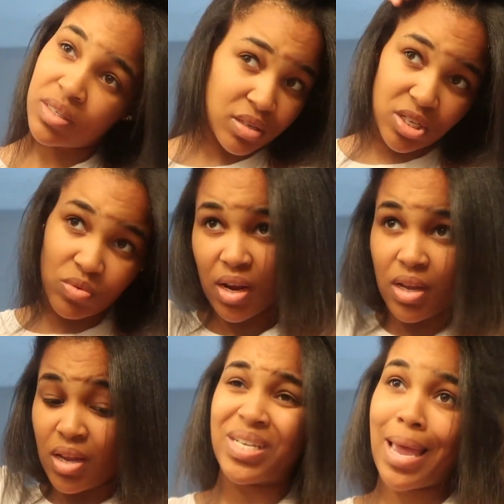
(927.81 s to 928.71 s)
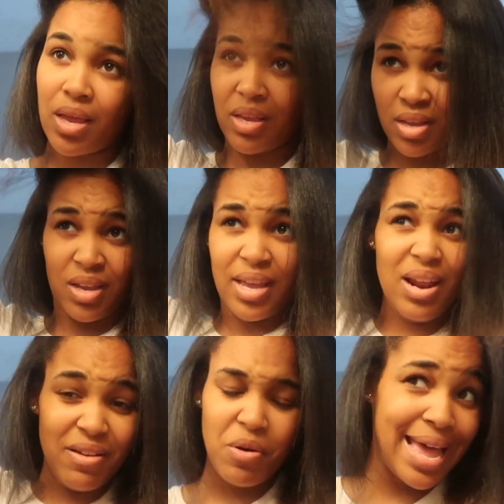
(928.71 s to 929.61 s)
at all to do the front
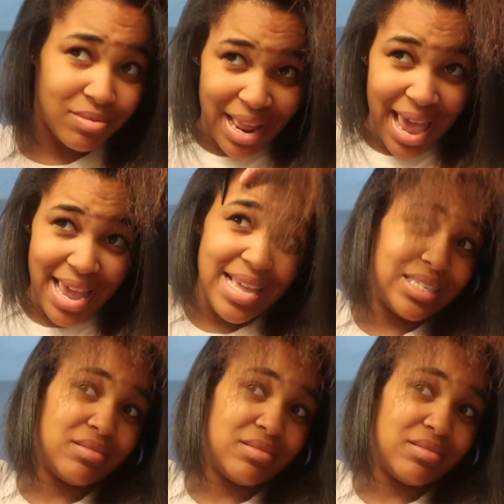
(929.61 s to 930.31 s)
of my hair.